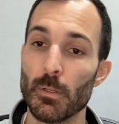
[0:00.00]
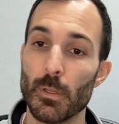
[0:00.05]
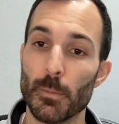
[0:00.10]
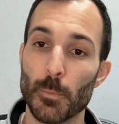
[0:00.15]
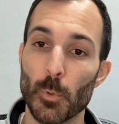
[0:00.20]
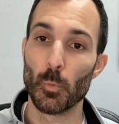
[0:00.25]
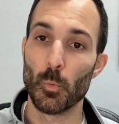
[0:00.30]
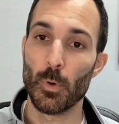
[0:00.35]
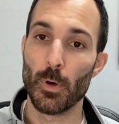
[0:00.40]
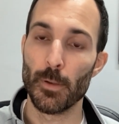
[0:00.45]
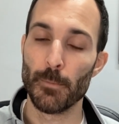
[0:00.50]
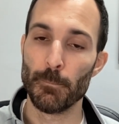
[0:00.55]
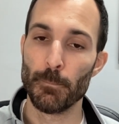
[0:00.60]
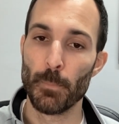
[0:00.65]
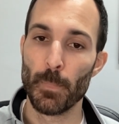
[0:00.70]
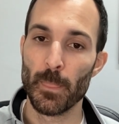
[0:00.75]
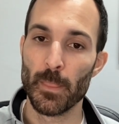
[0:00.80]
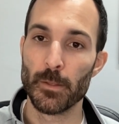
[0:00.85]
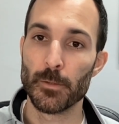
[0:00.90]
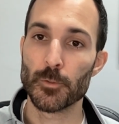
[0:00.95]
Number
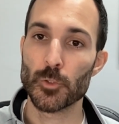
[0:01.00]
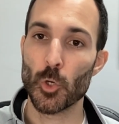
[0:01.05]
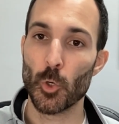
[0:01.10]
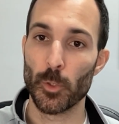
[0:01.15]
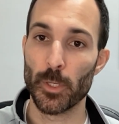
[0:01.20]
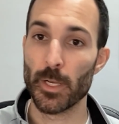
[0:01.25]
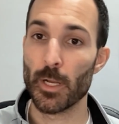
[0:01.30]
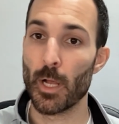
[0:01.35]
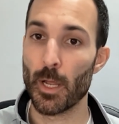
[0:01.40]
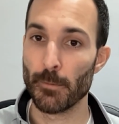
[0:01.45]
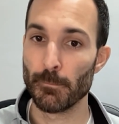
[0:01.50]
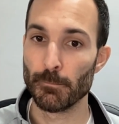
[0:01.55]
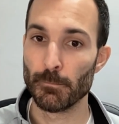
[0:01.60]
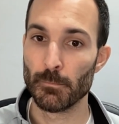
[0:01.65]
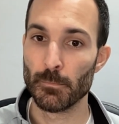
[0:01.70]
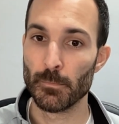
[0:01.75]
1, turn it on.